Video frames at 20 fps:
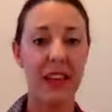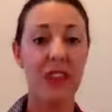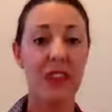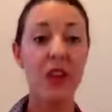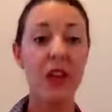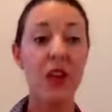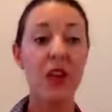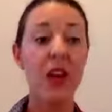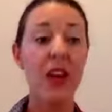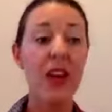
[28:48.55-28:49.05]
And
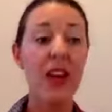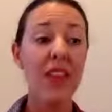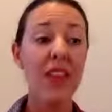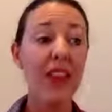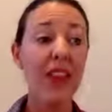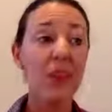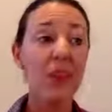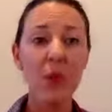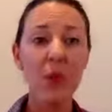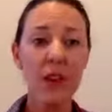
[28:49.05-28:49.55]
so
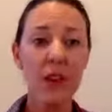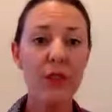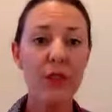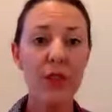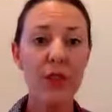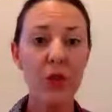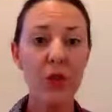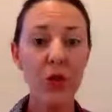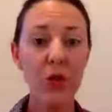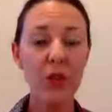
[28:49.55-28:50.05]
that's one of
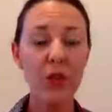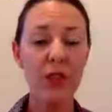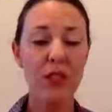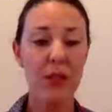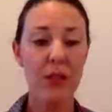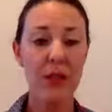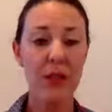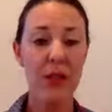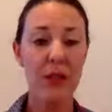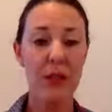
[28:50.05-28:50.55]
our goals
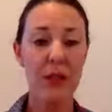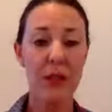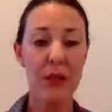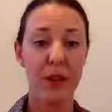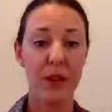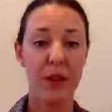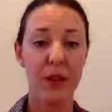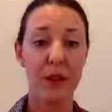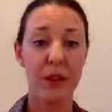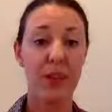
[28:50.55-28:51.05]
in
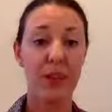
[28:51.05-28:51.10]
Bundu.